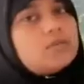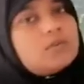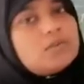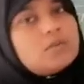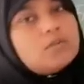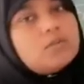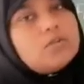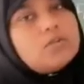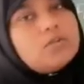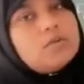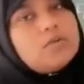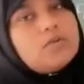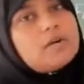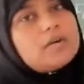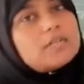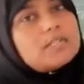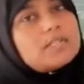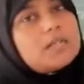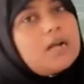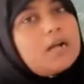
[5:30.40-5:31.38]
Do you know
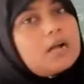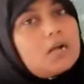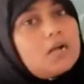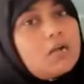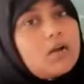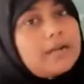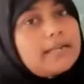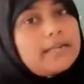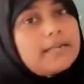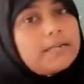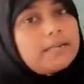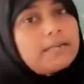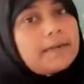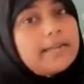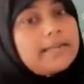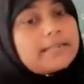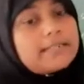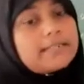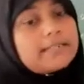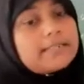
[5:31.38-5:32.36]
what is aquatic
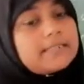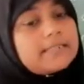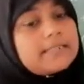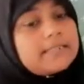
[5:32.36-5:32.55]
plant?